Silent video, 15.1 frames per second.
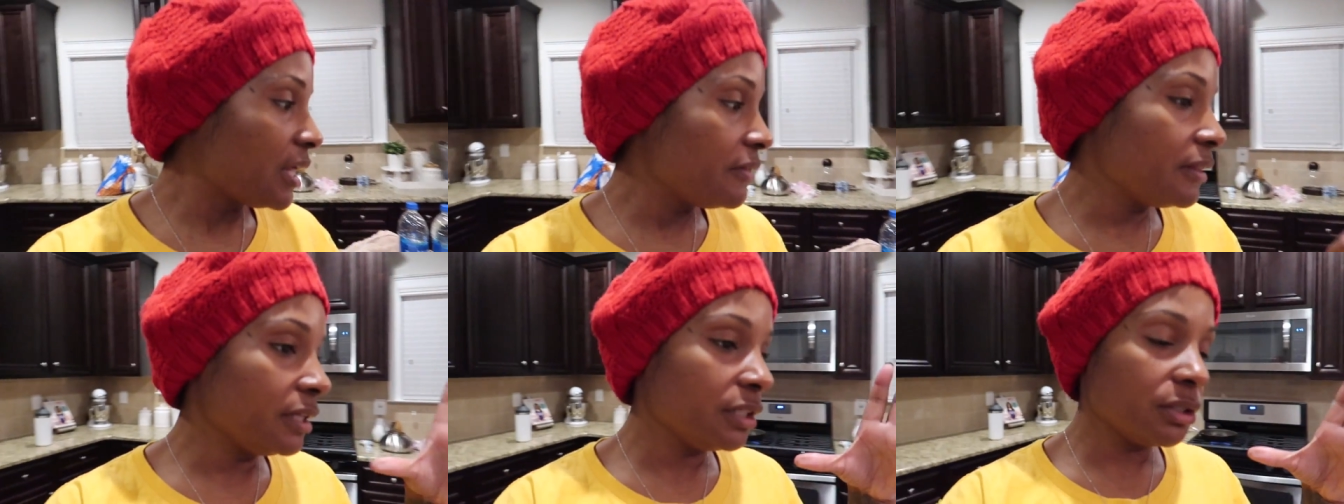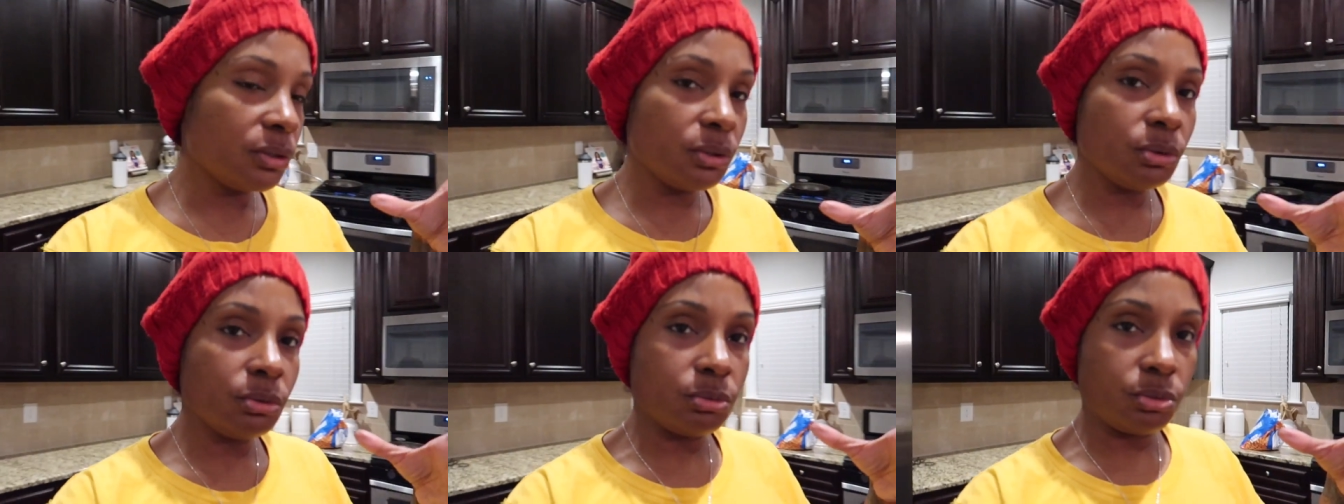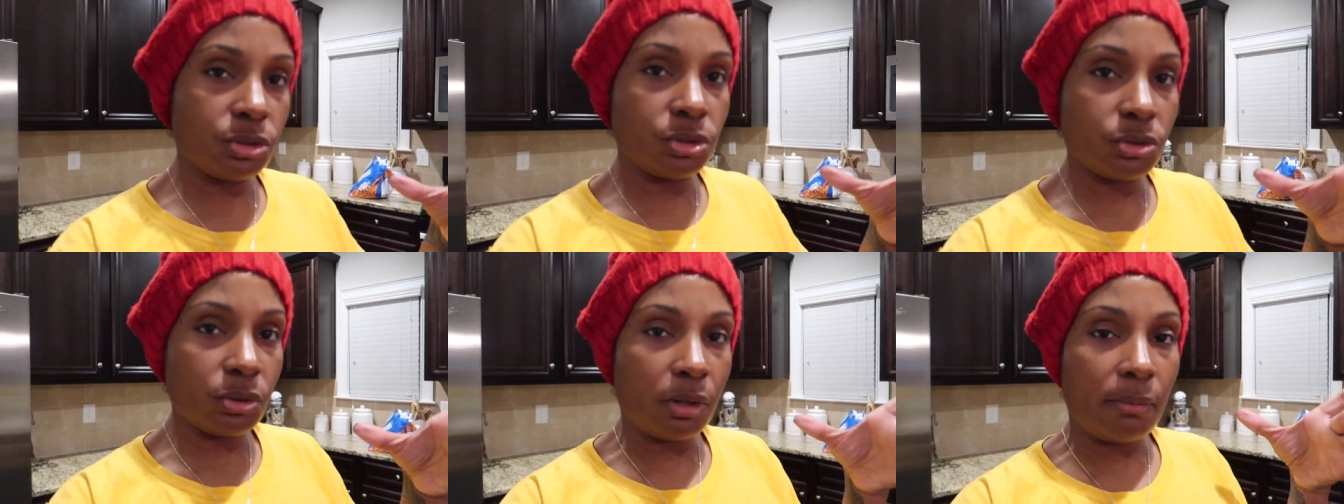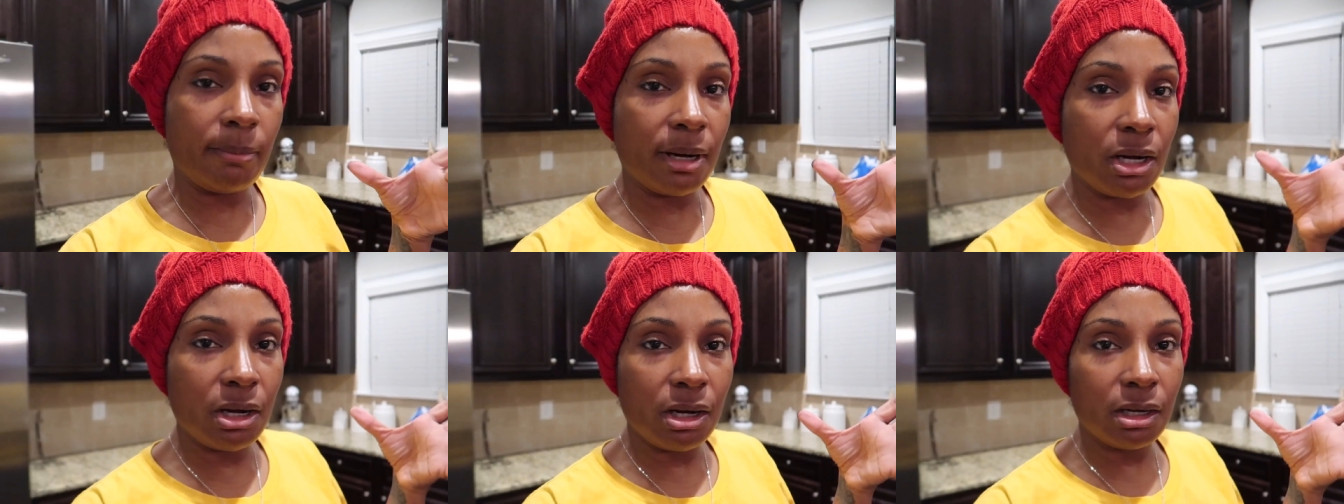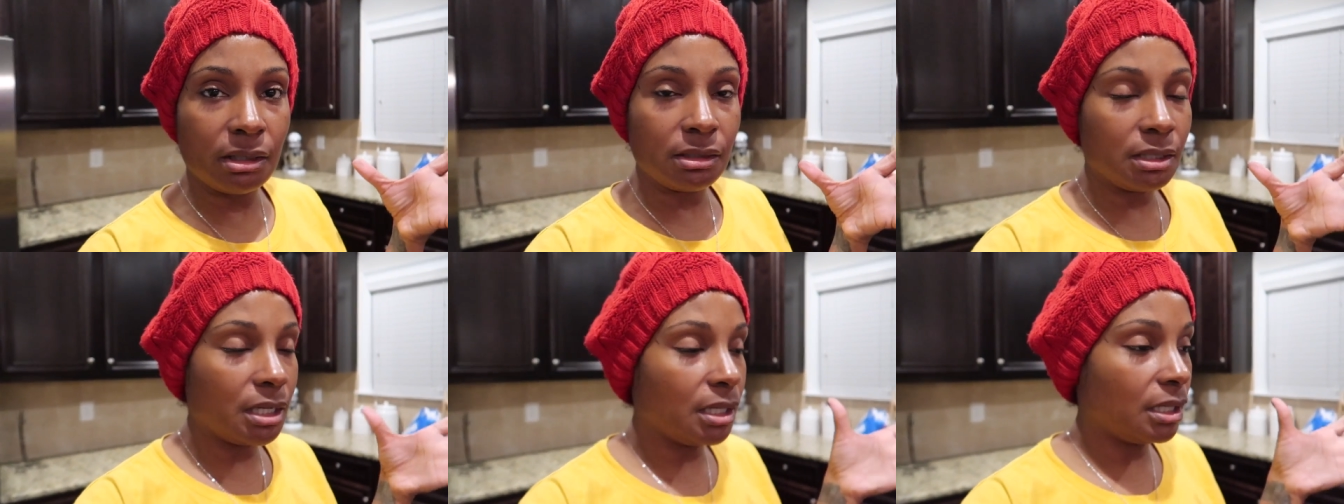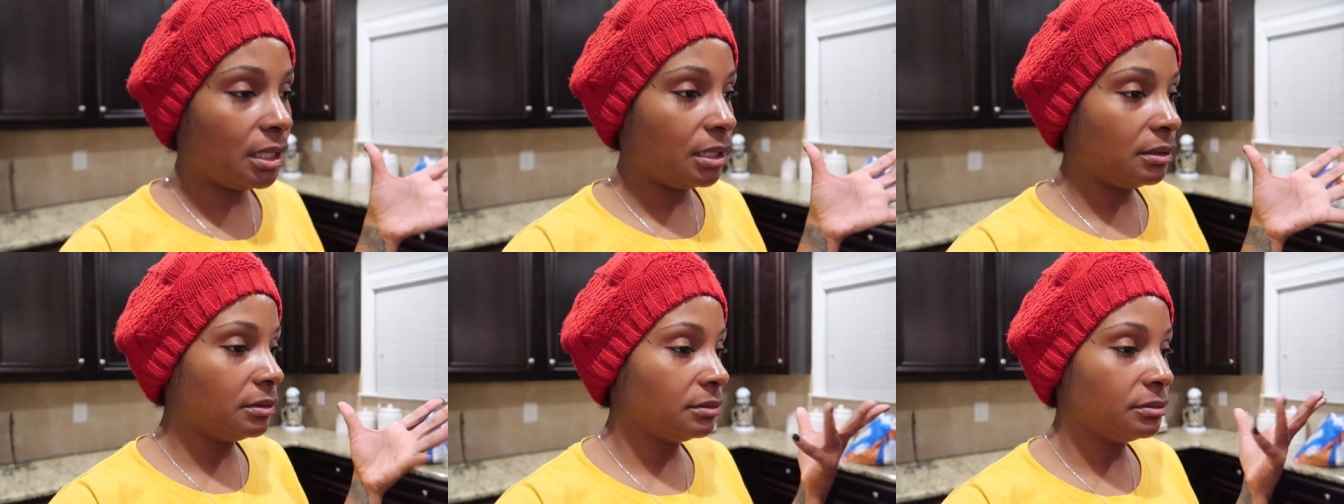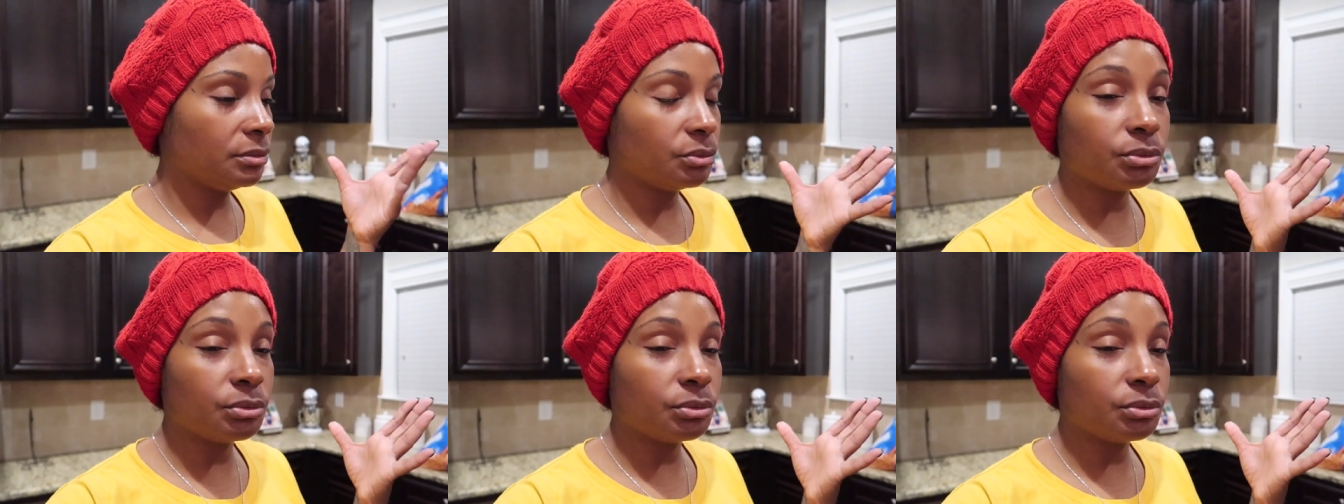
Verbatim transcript: the little store-bought uh,